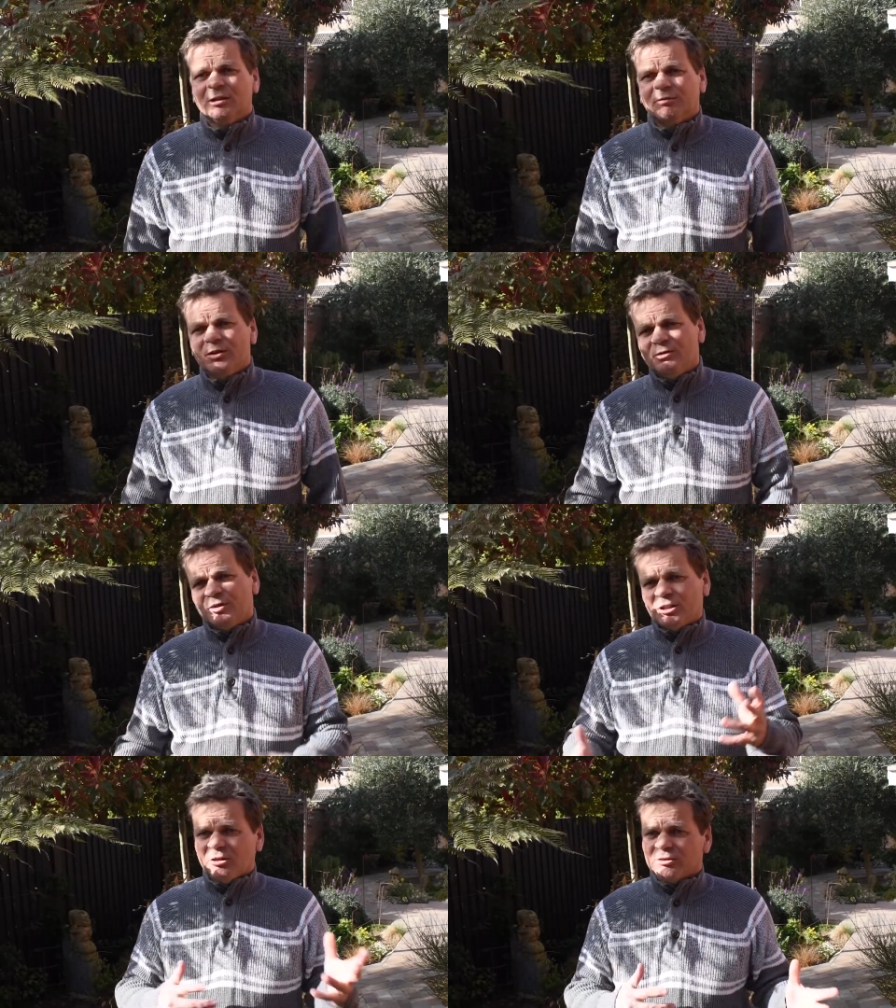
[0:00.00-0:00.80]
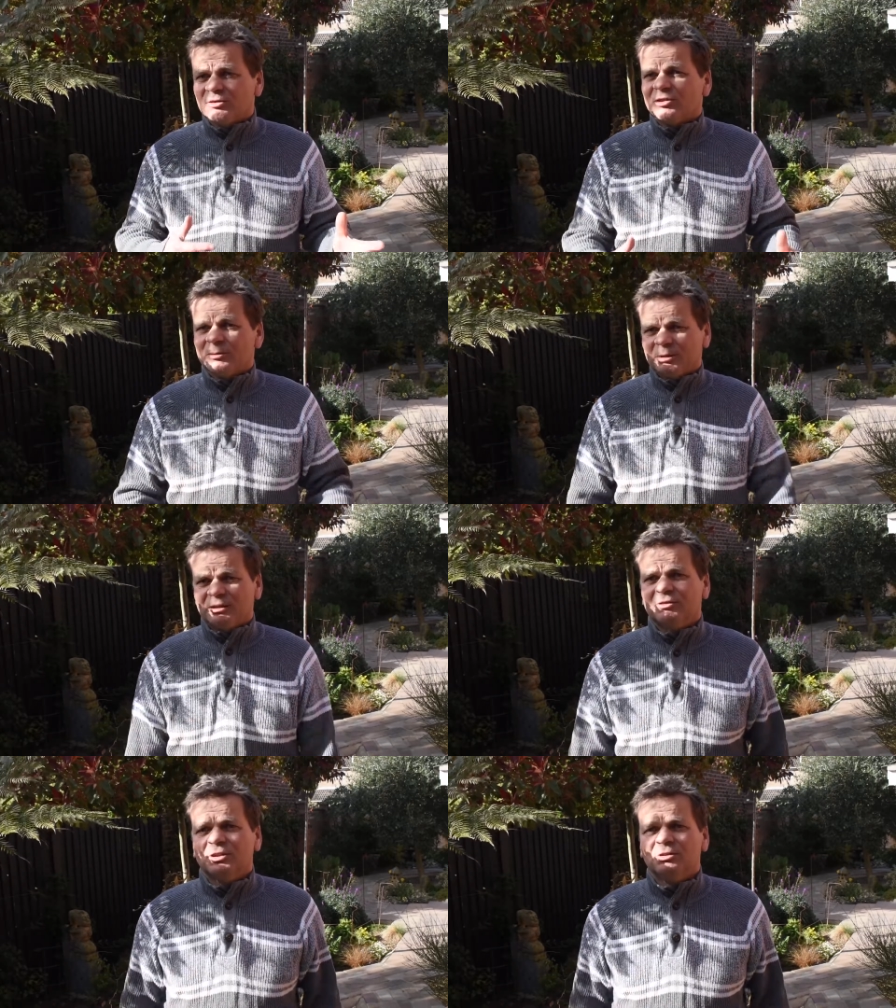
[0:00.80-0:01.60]
a few of the guidance I'm
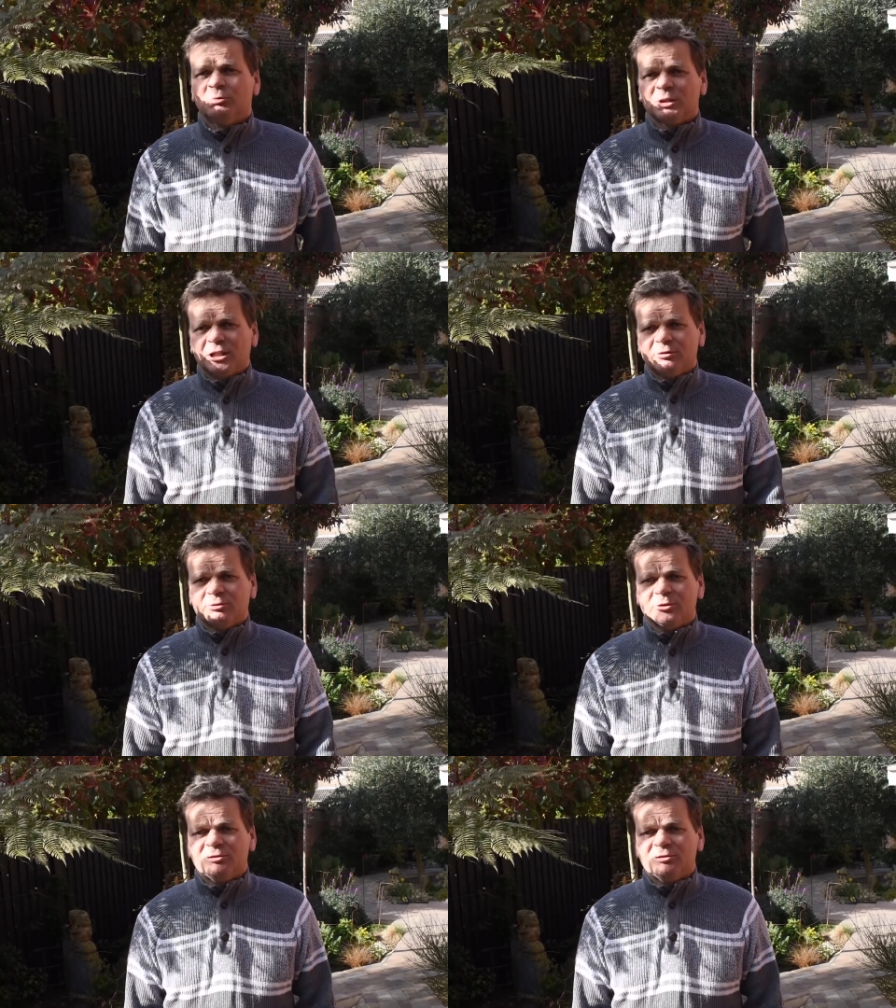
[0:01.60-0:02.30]
giving you as we go through